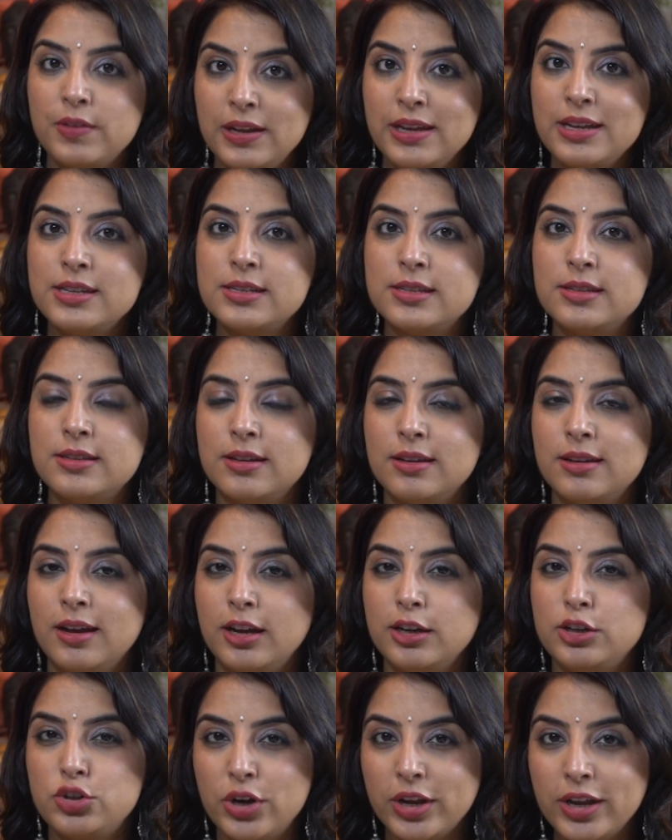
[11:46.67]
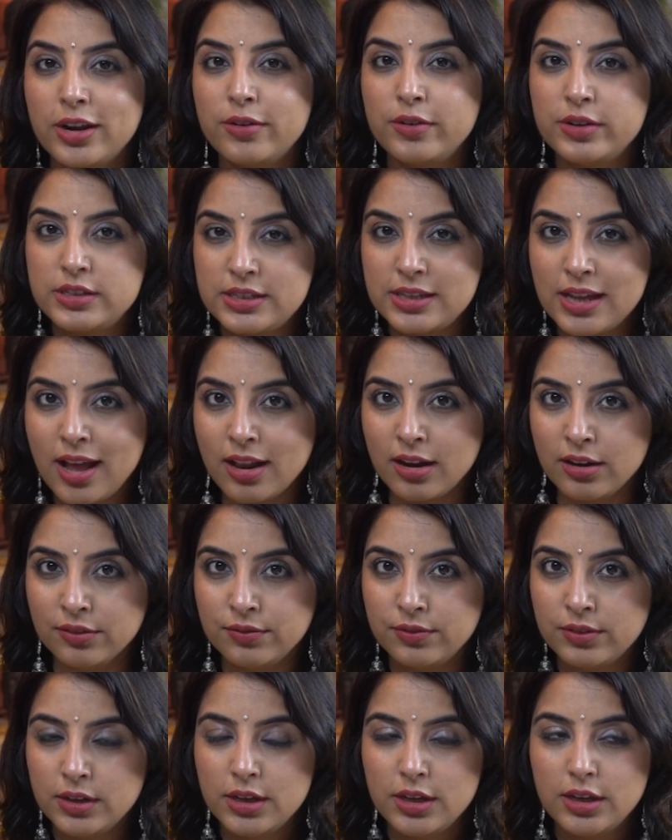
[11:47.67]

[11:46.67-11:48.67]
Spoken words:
is a trigger itself.